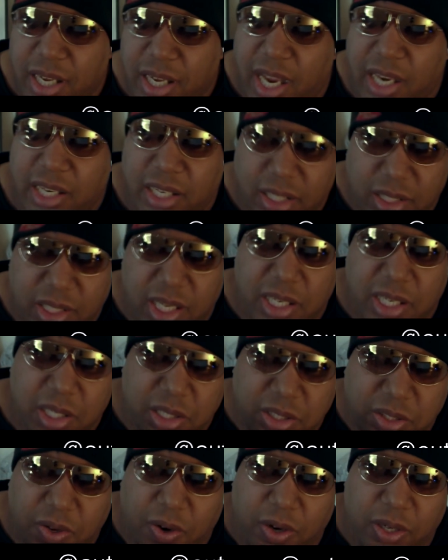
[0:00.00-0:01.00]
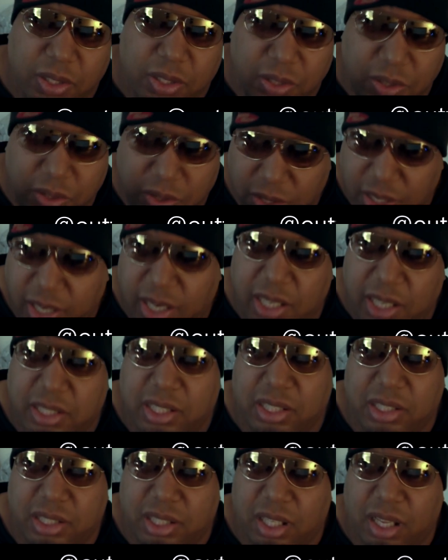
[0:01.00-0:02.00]
and to, and to start looking at
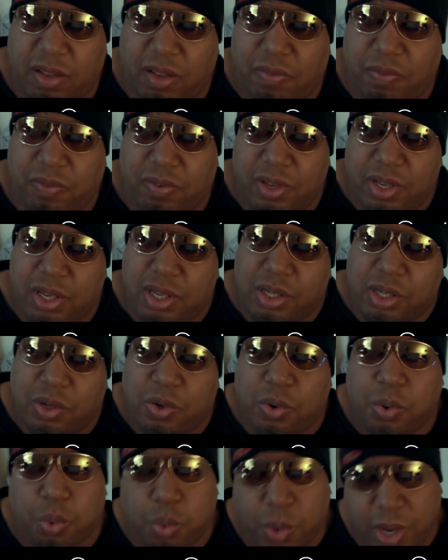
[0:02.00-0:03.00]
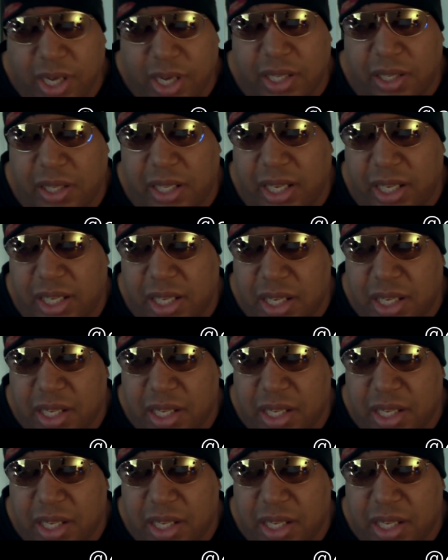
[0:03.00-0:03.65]
this stuff critically